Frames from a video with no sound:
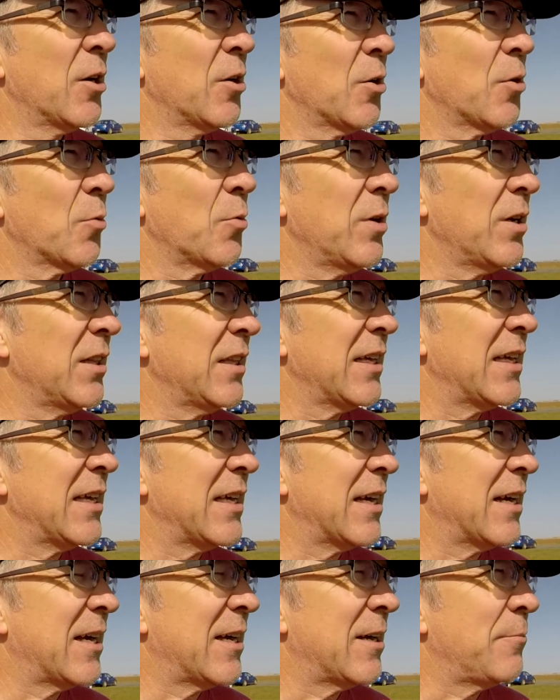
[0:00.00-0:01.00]
really
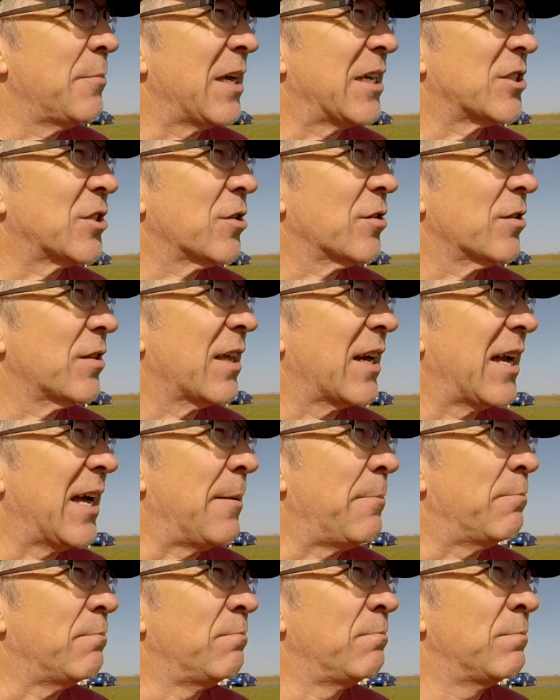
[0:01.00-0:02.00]
make sure that
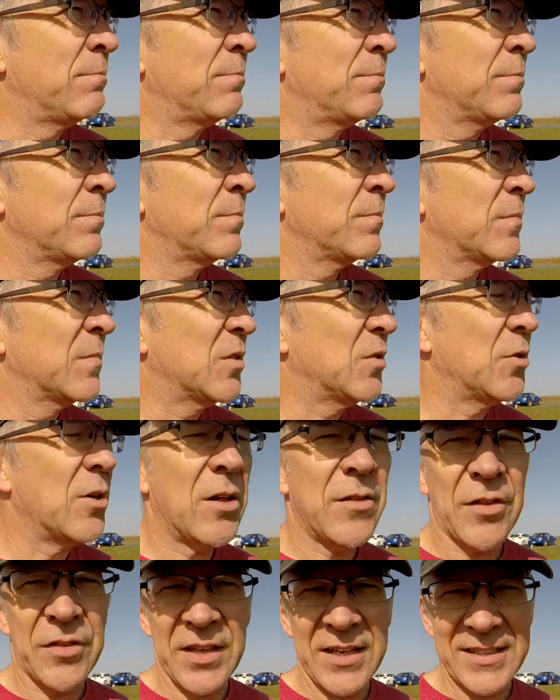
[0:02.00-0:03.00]
I'm doing all
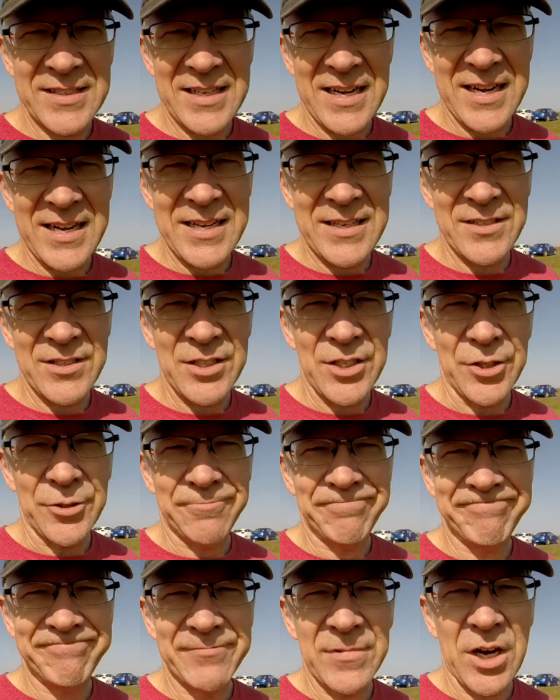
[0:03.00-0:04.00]
the things that I need to do.
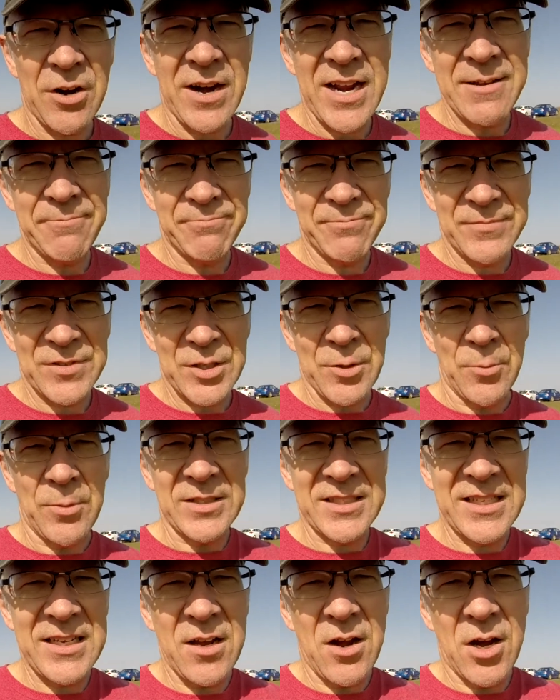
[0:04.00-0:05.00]
All right, so we'll
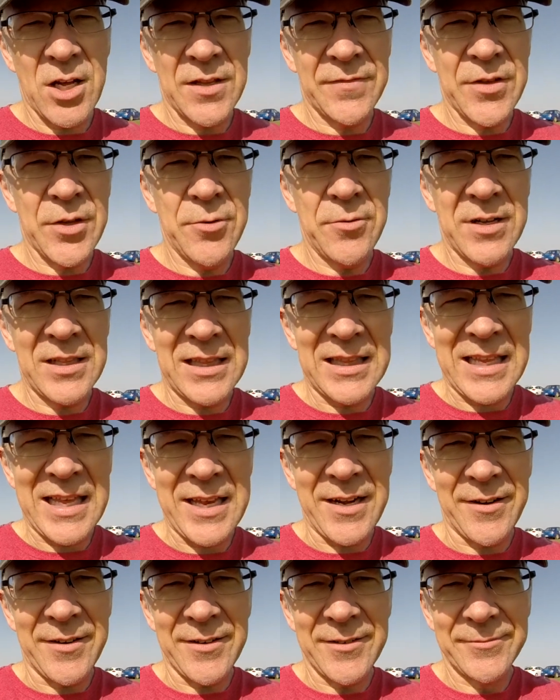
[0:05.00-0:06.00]
see all of you
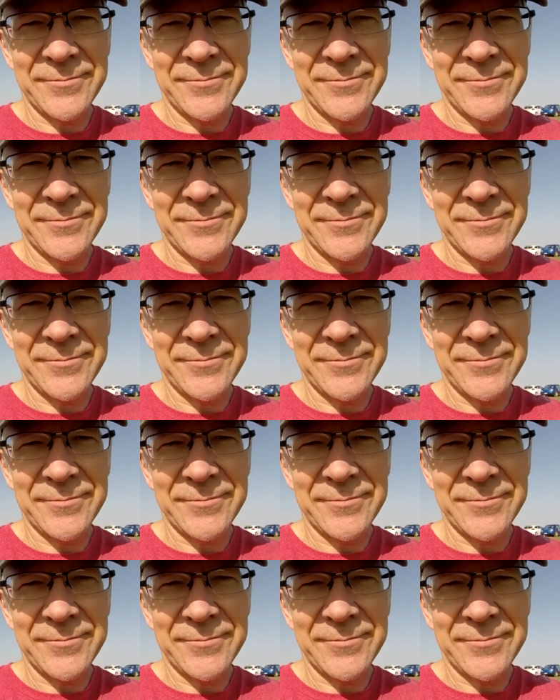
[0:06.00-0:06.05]
later.